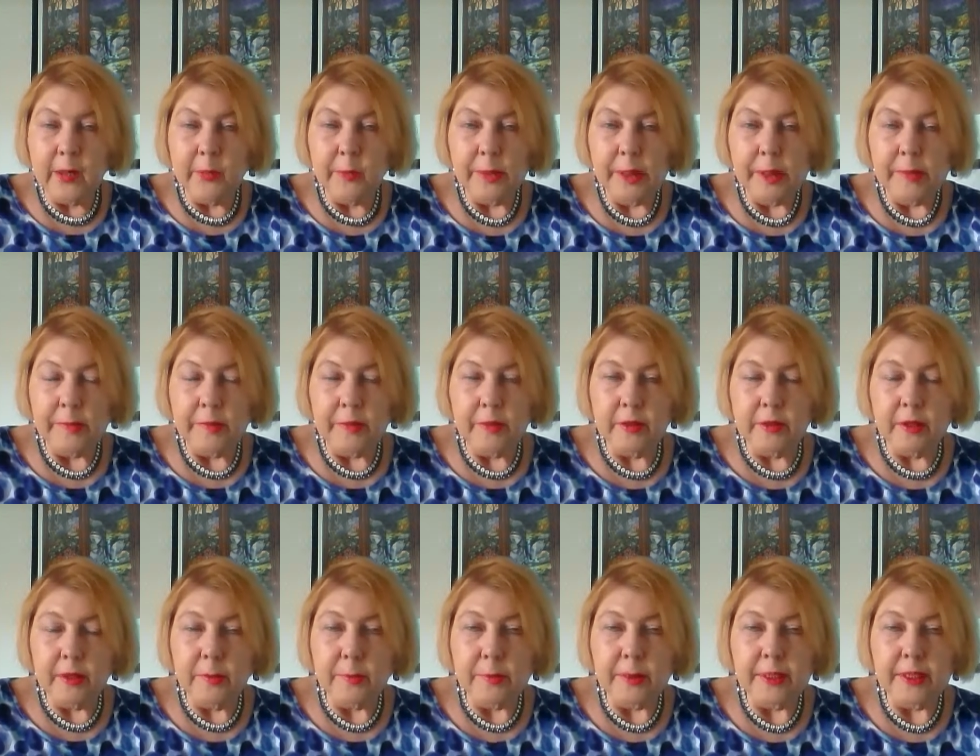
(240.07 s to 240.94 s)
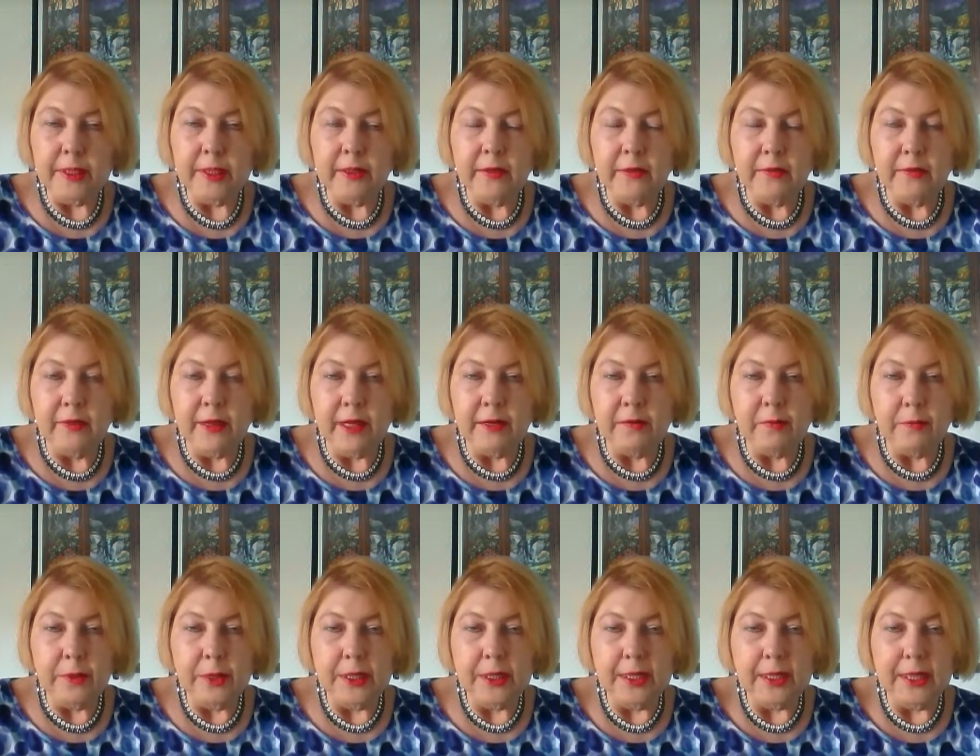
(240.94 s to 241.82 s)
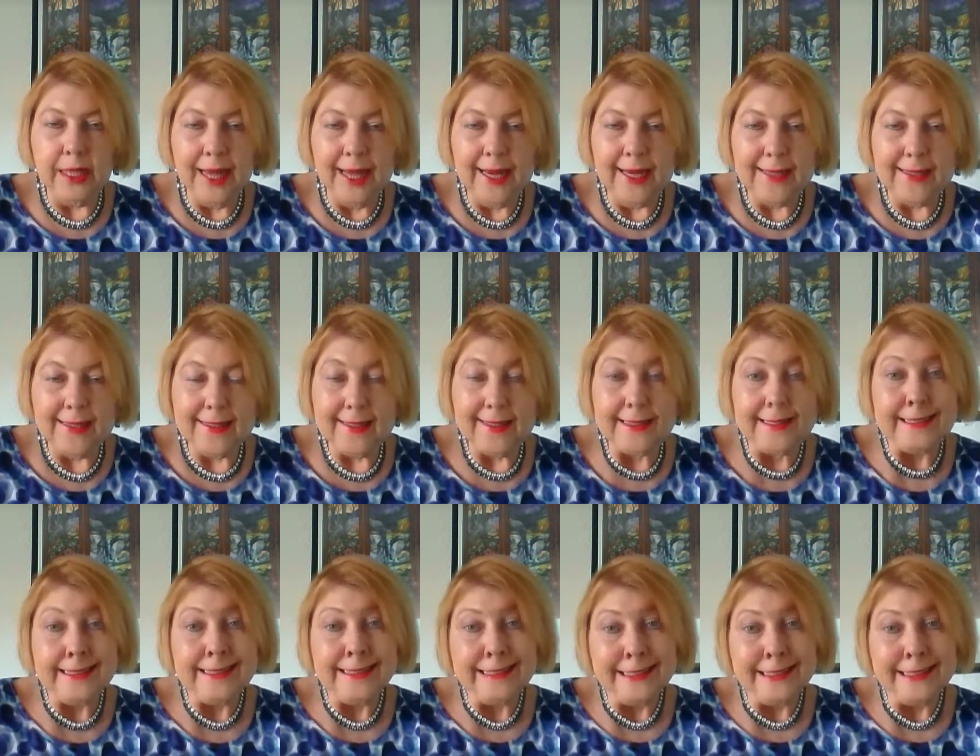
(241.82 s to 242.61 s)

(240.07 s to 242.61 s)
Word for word: going to be able to complete a five week class.